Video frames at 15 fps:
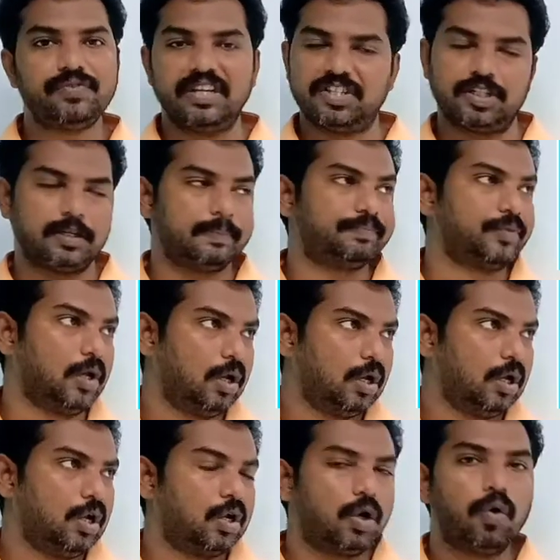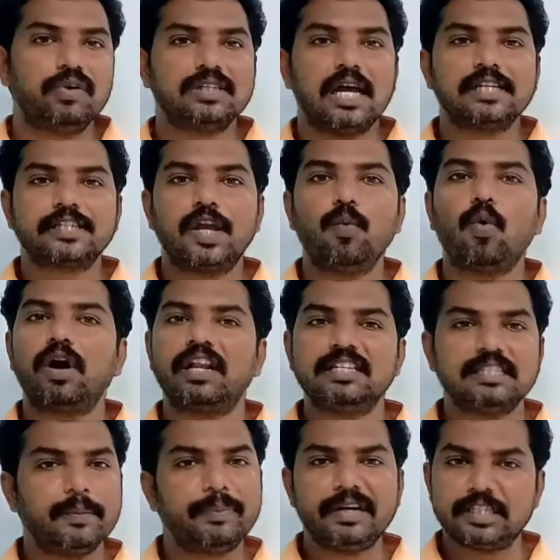fetched. Now he is asking what
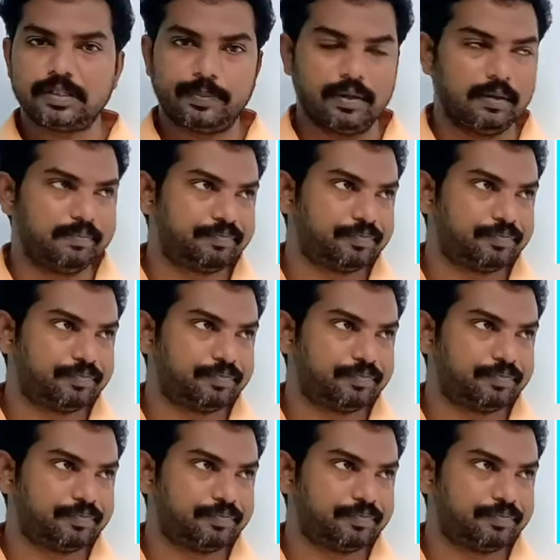is the principal.